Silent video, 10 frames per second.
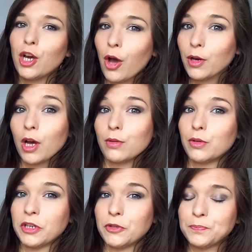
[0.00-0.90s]
cocoa
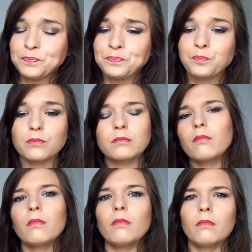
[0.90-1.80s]
oil.
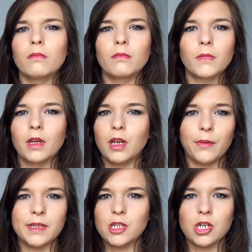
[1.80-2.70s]
No,
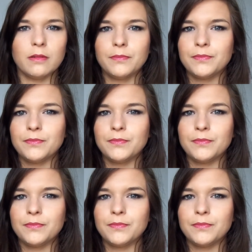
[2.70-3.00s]
it's not.